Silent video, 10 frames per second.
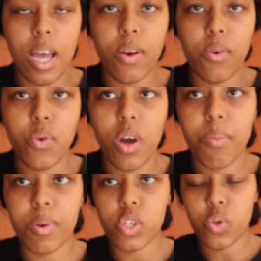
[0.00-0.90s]
I don't know how I'm
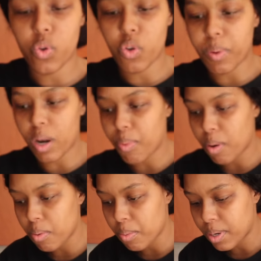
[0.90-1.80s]
going to show you, but I'll
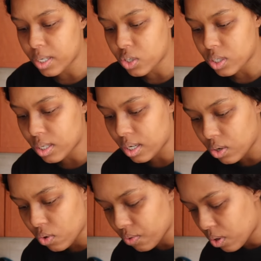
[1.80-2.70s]
probably just lean over.